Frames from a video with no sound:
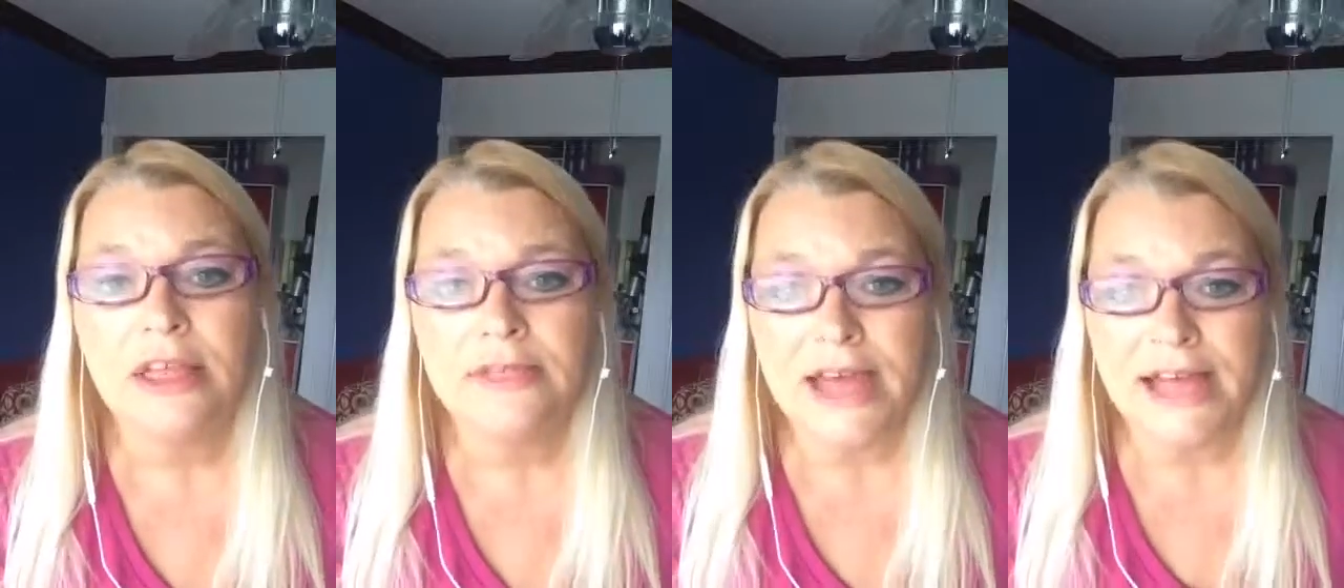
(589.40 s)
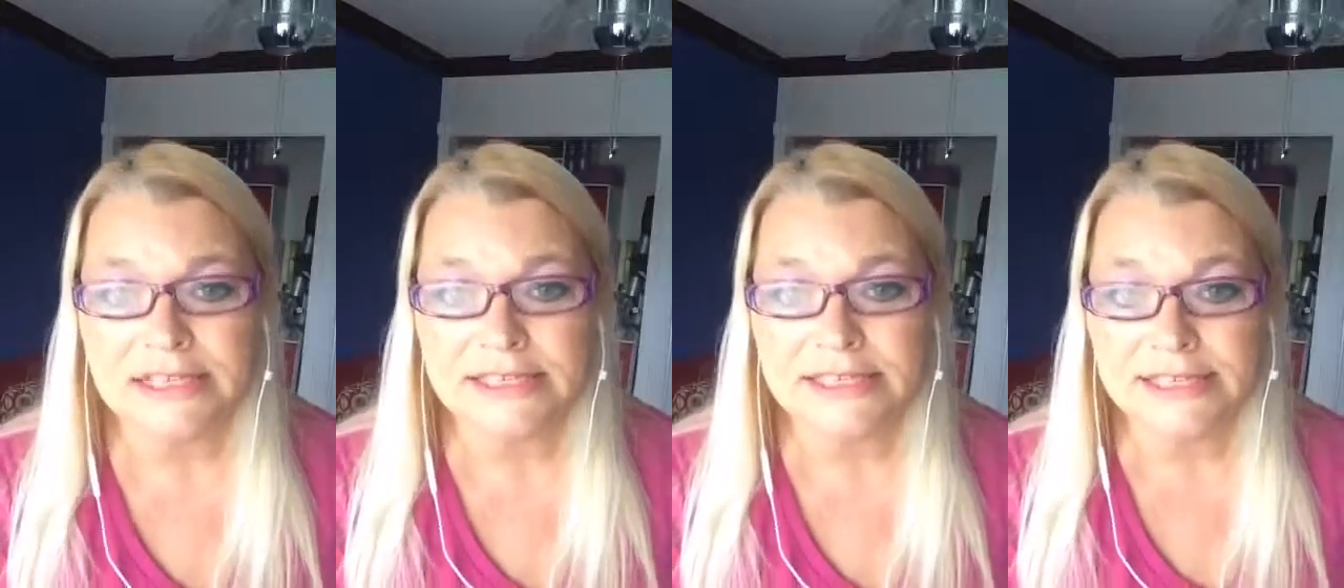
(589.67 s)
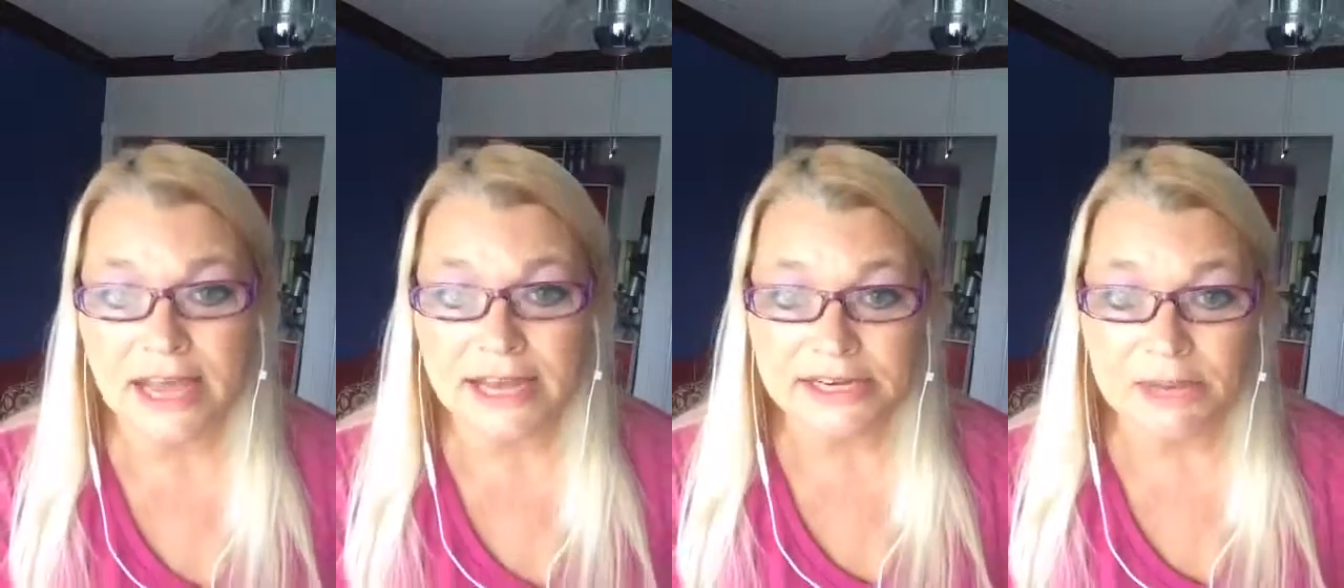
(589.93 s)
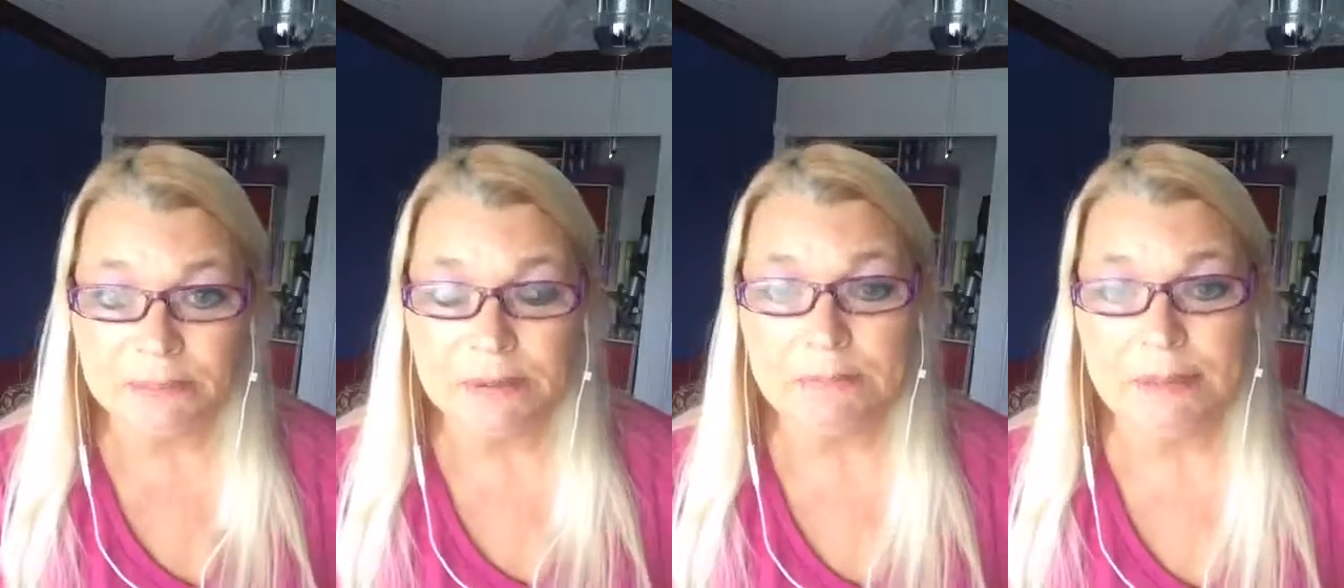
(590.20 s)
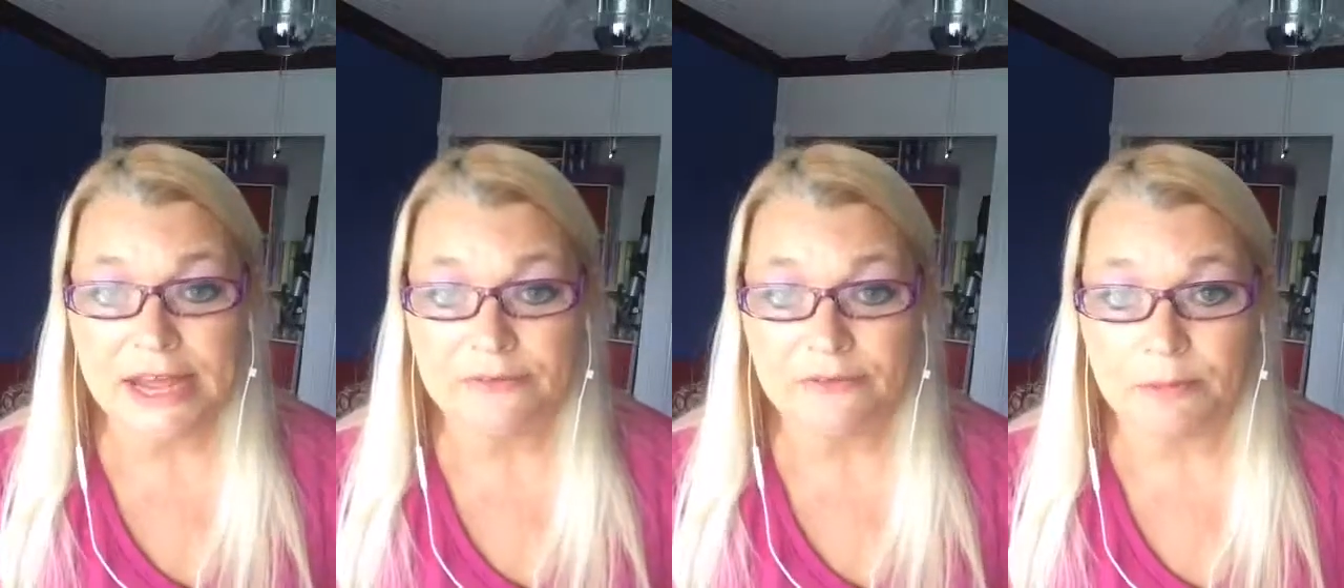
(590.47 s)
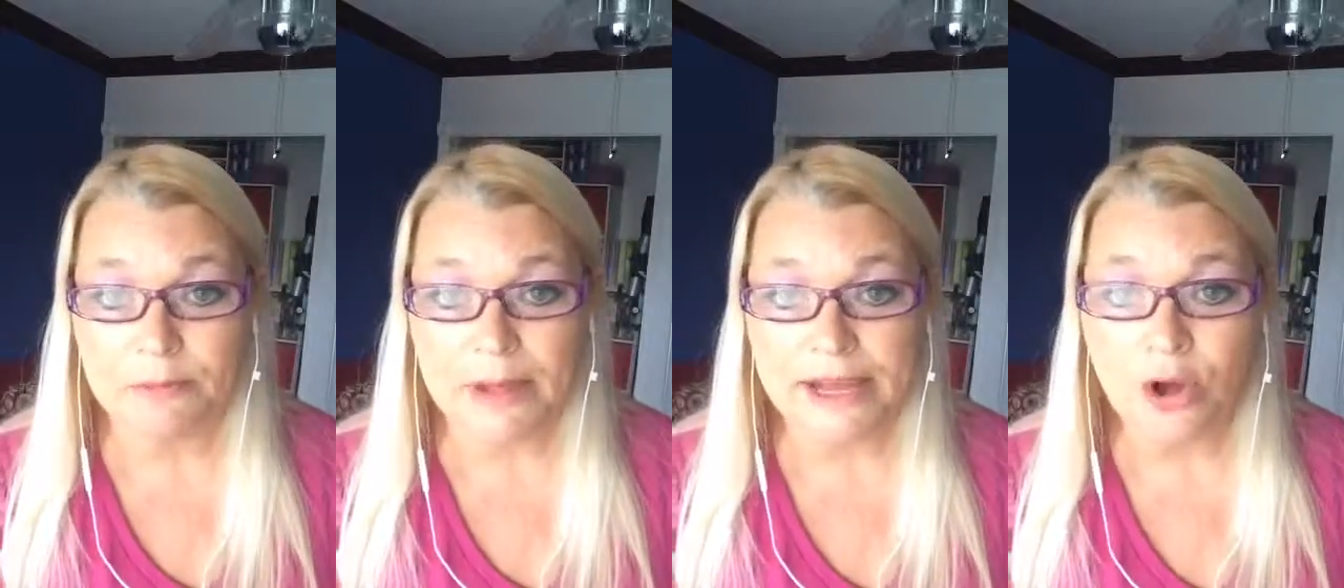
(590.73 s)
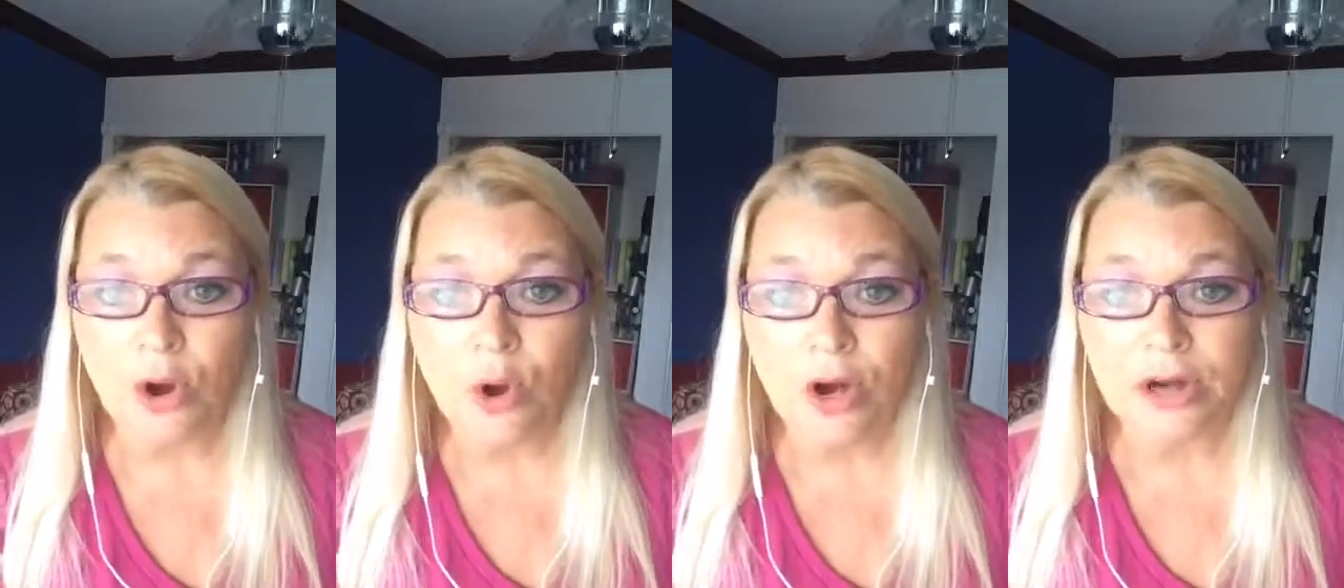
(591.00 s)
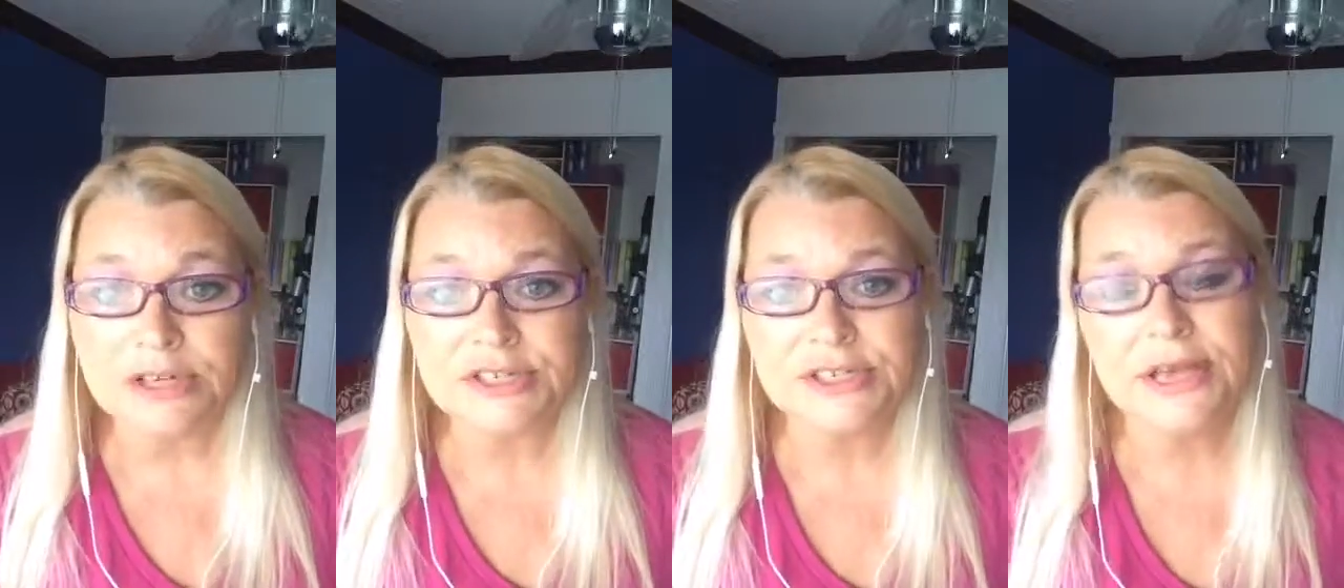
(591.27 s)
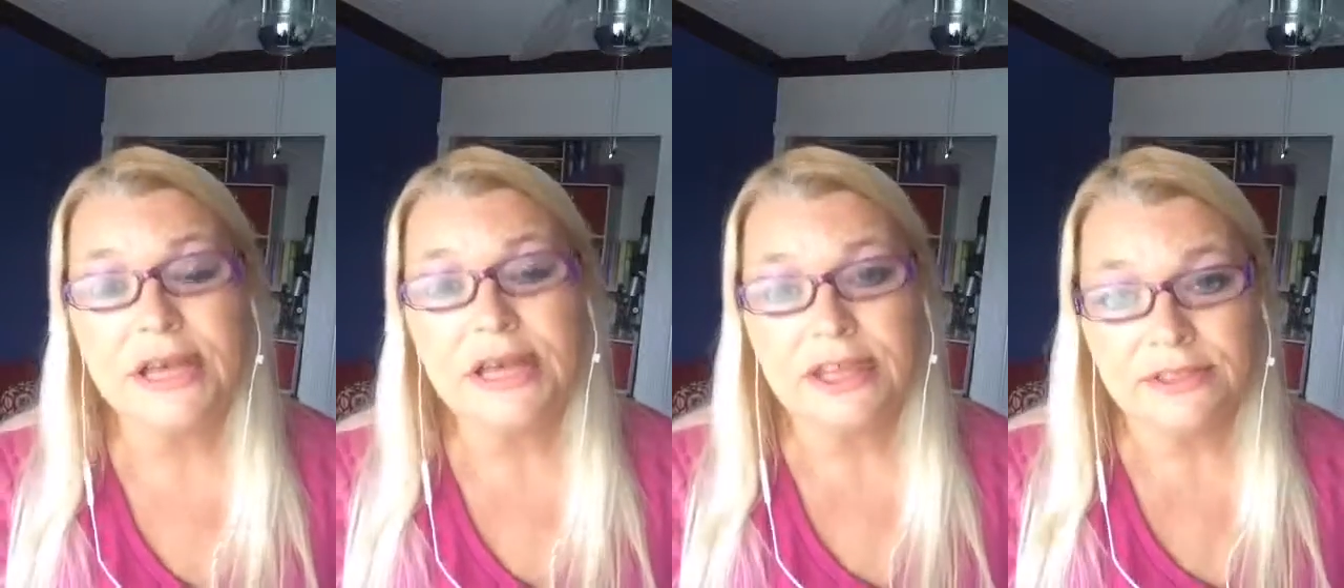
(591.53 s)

that signed up and paid for my course,